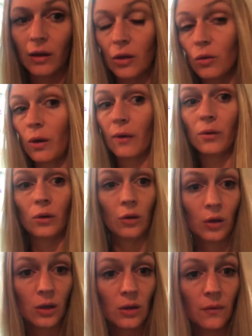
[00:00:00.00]
can you have a
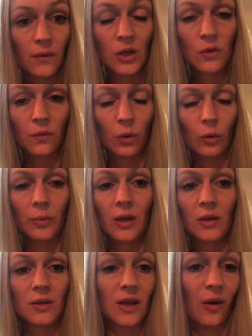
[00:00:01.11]
look at the fish for me
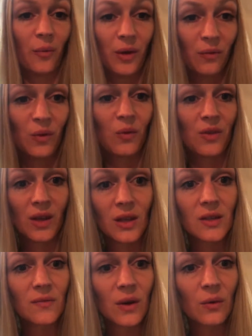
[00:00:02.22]
and tell me if you think
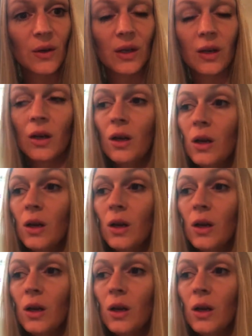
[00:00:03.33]
it's velvet?